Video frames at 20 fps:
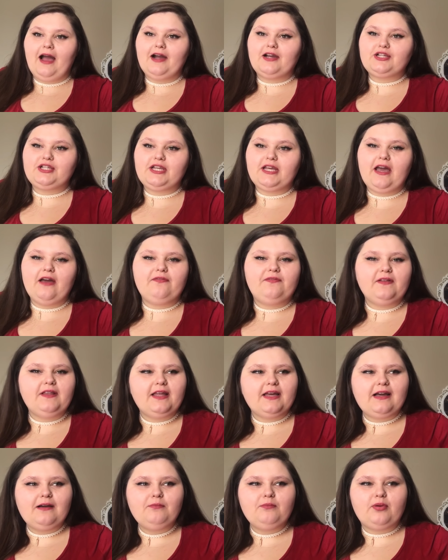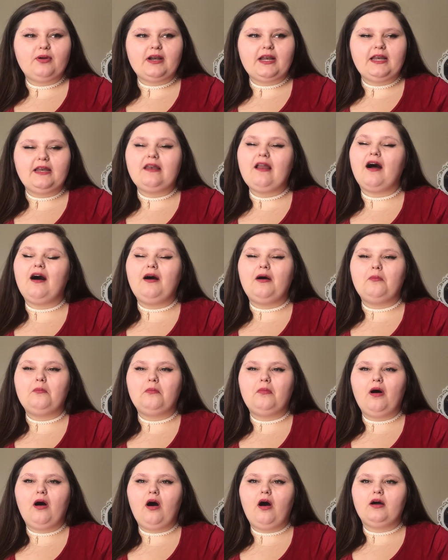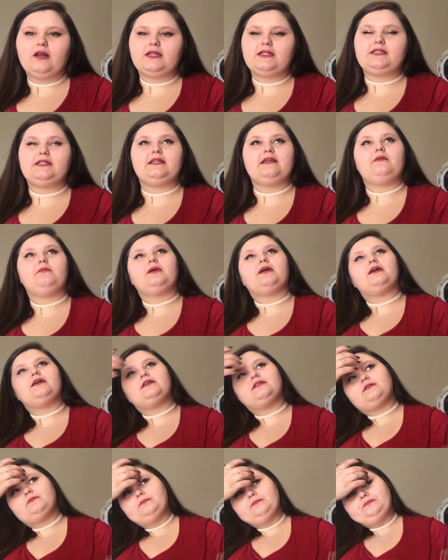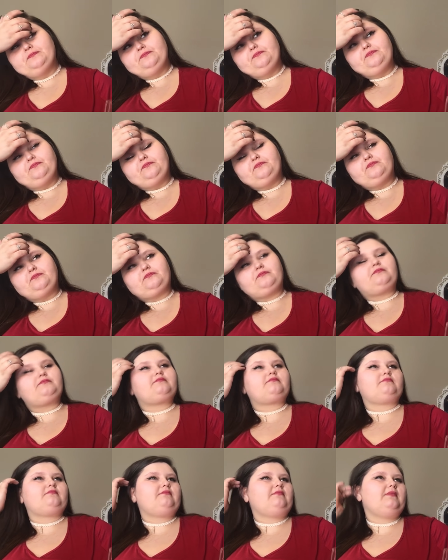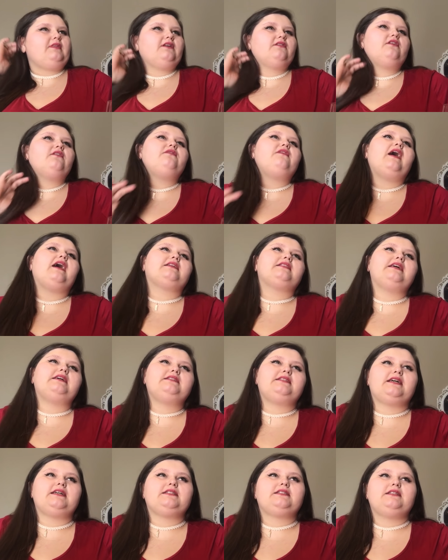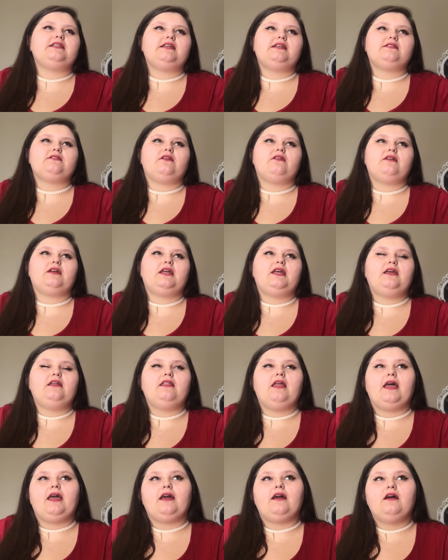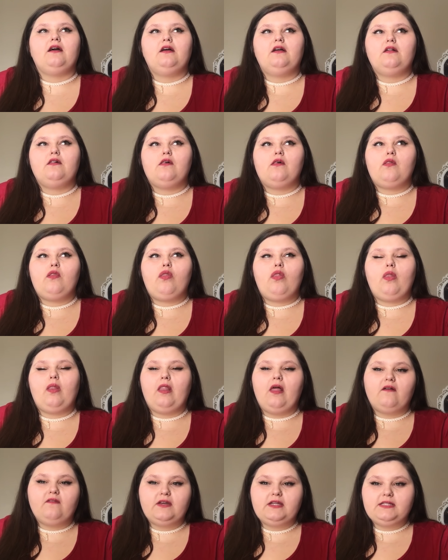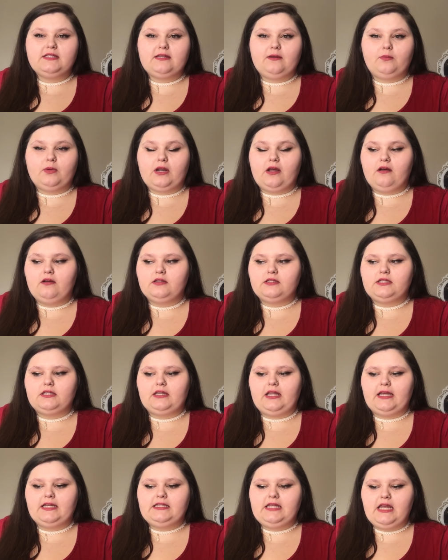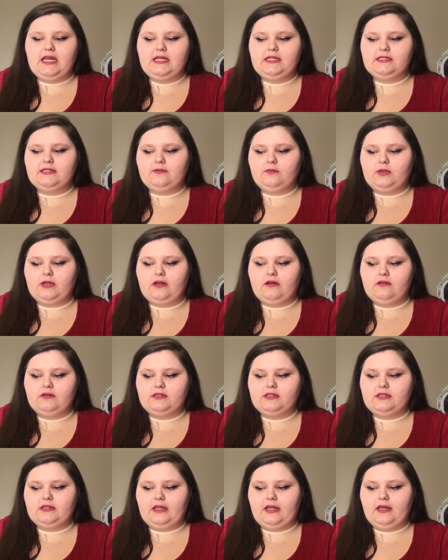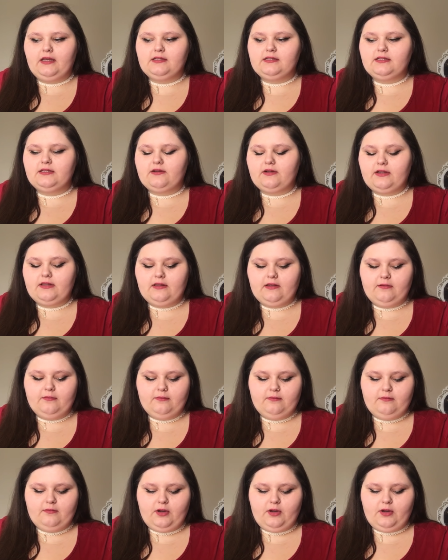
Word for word: Actually, I feel like I'm pretty numb, honestly, because the fact that Destiny is already like loving someone else and like dating someone else and like considering them